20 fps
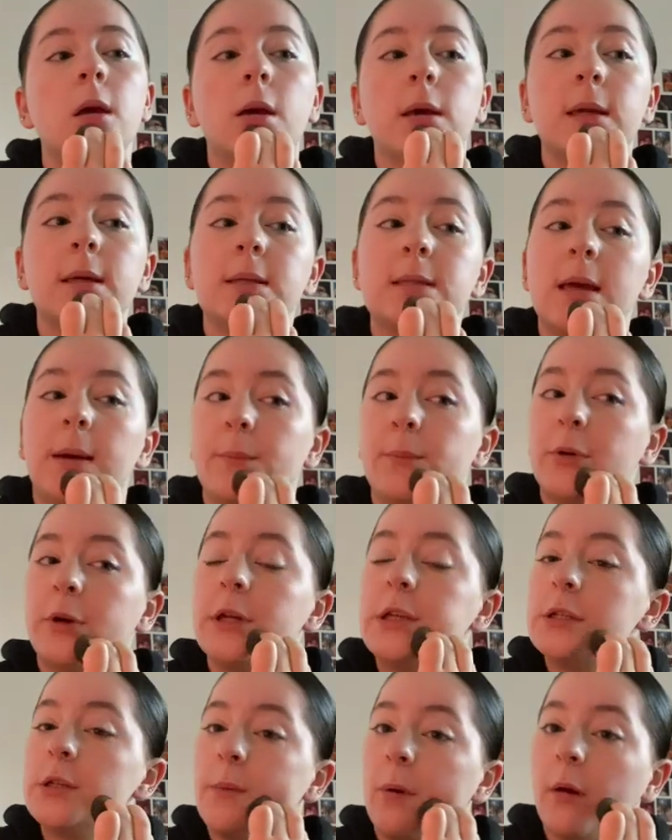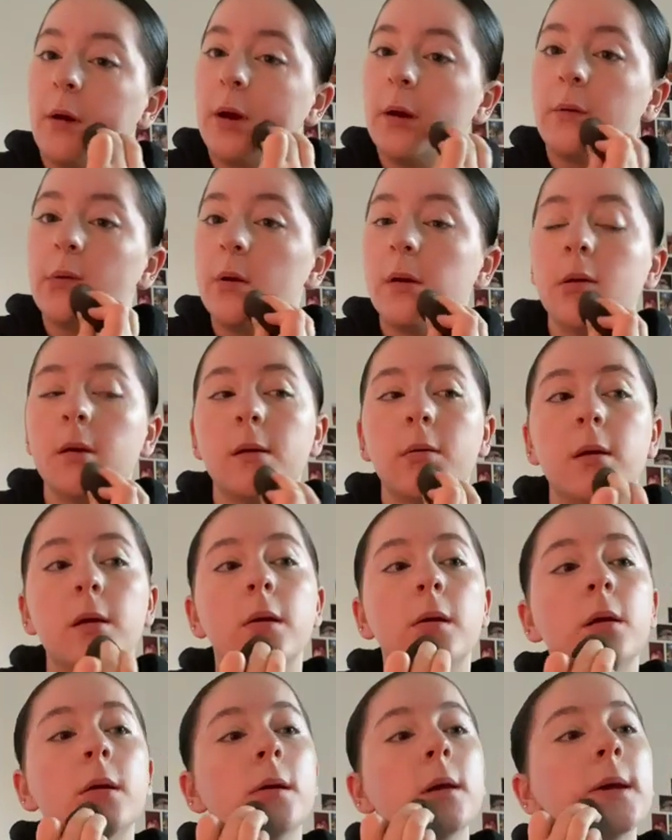contemporary tomorrow,
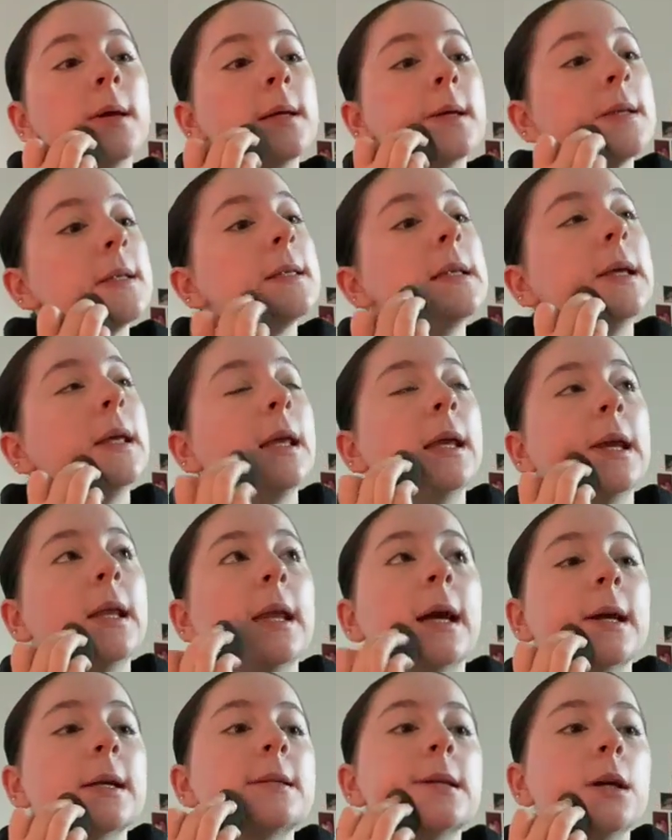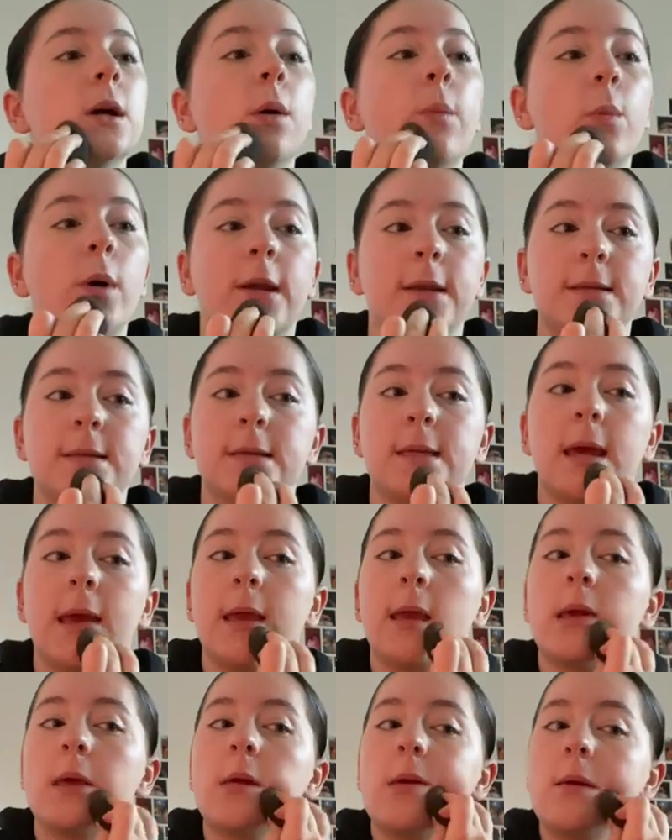singing and acting on
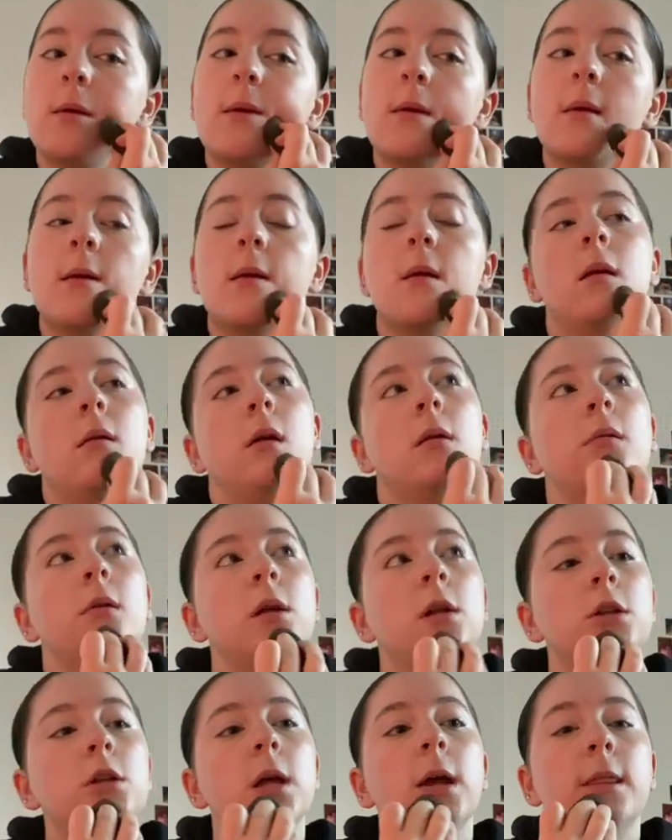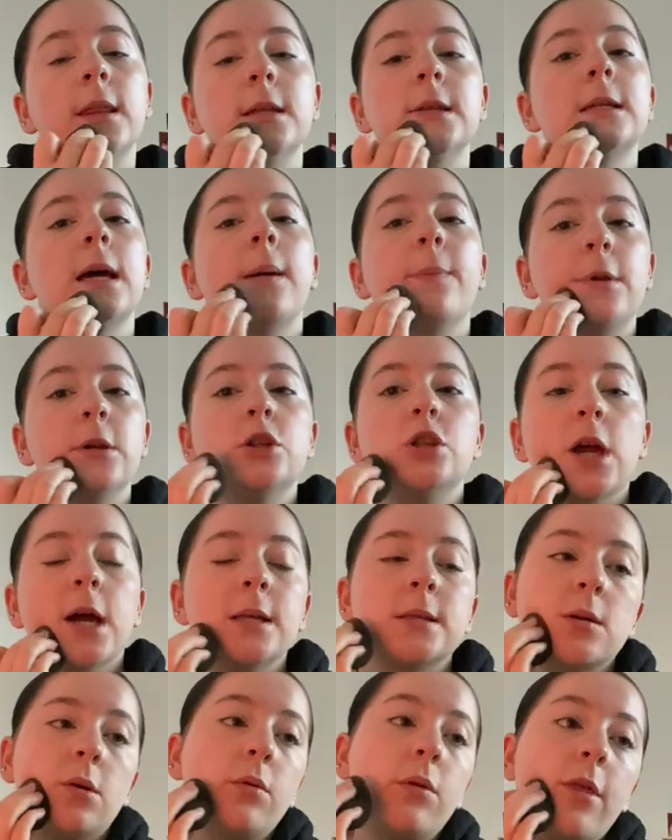Wednesday, and then tap and
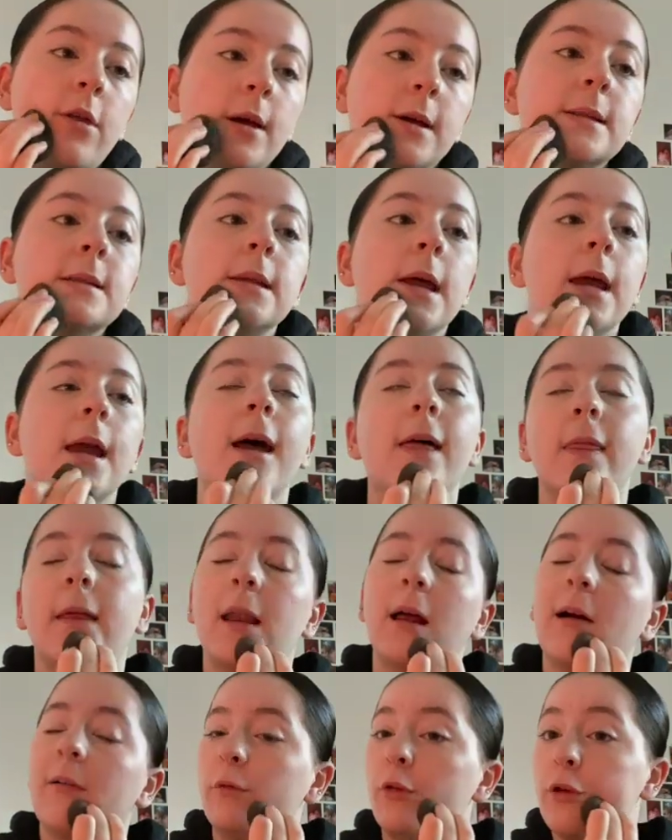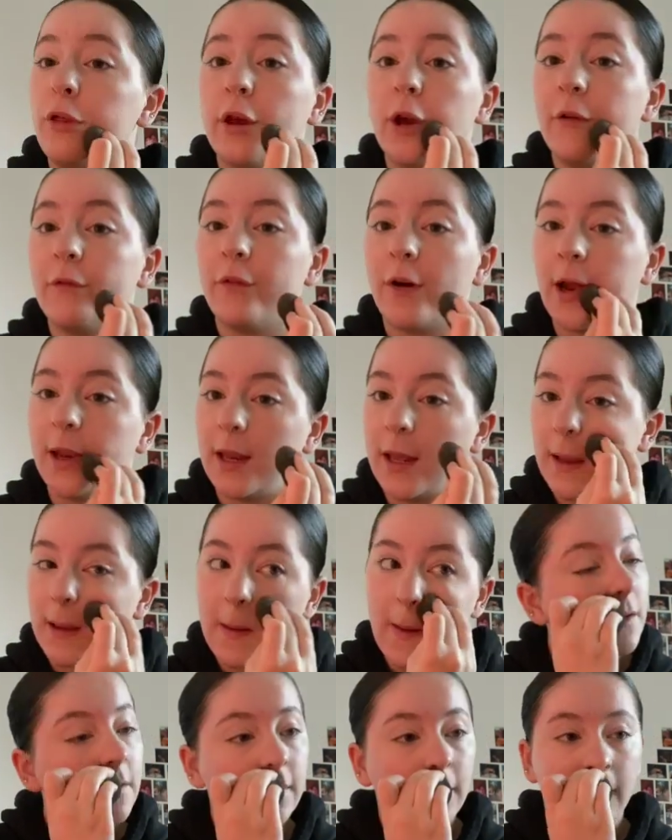jazz on Thursday, and then I have nothing on Friday.
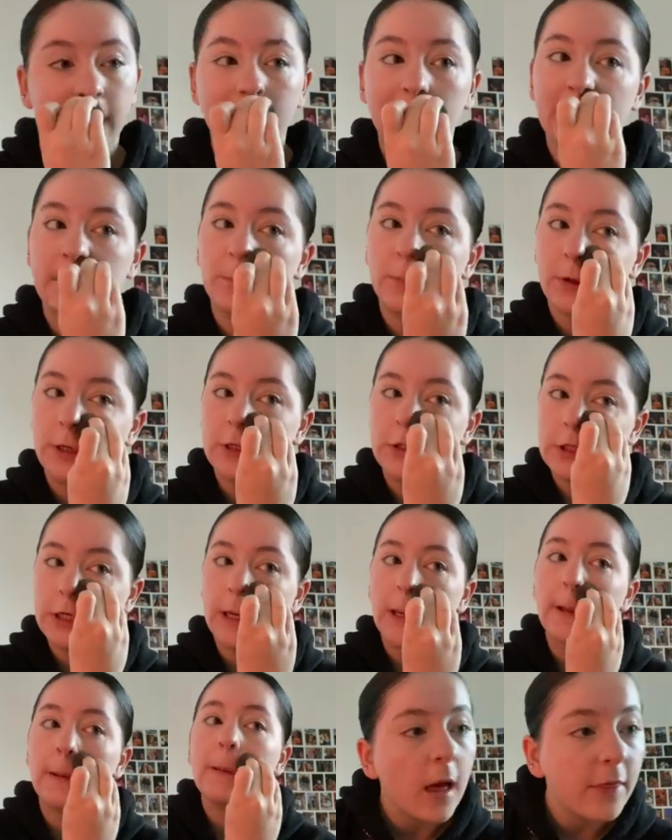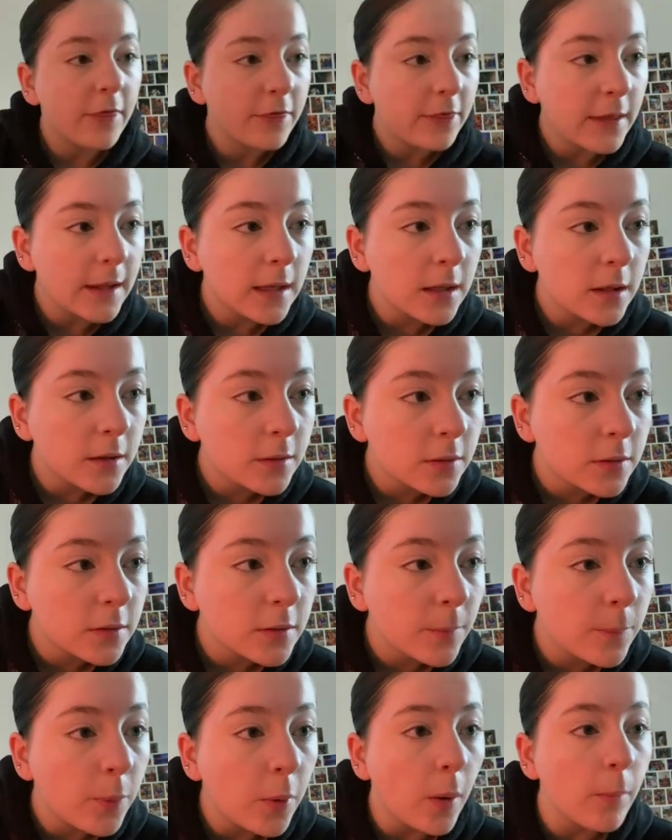So I think that's pretty chill. I think
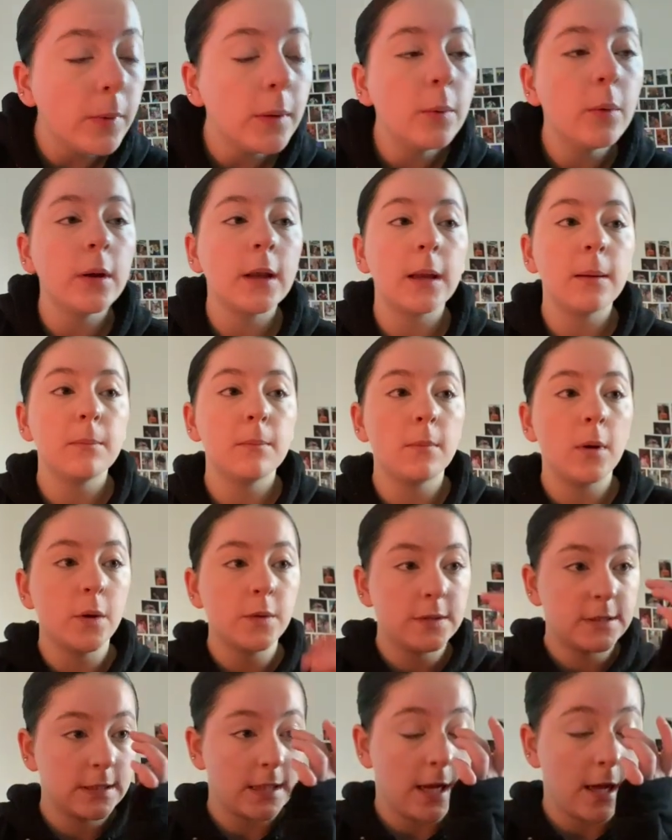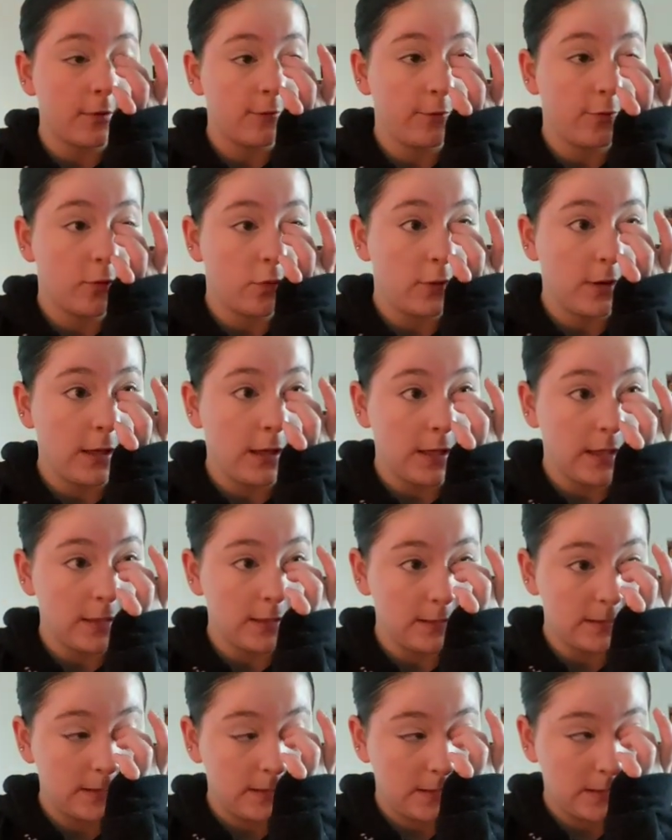the probably one I'm most scared for
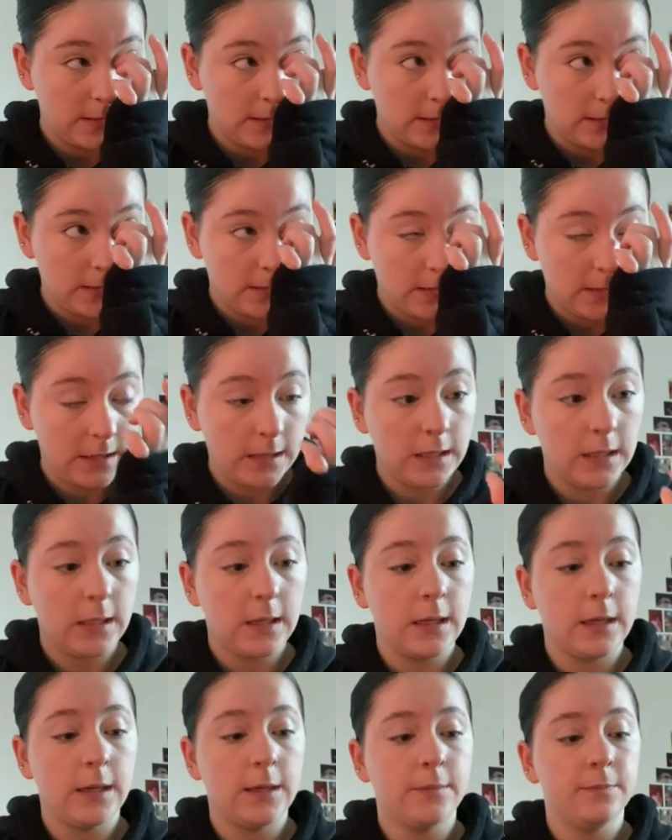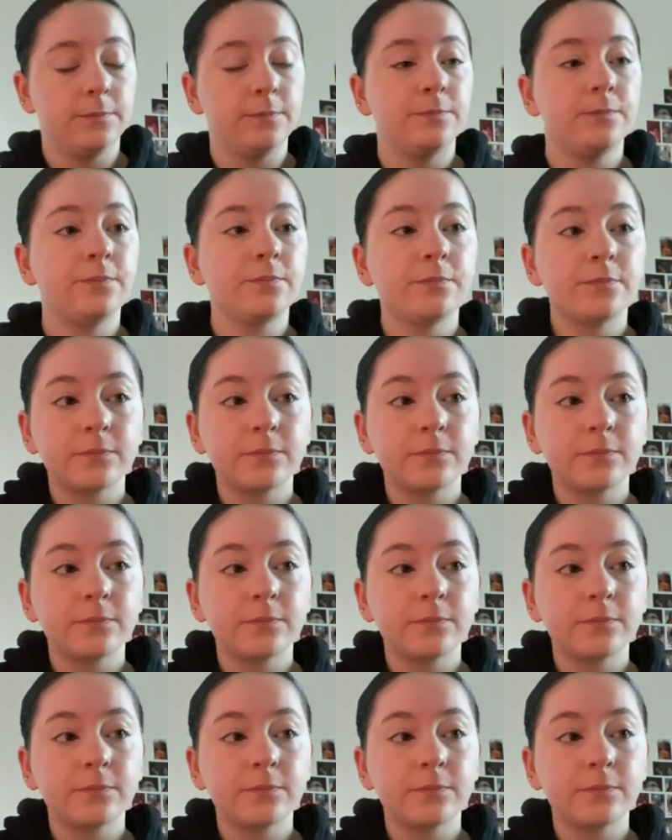is um,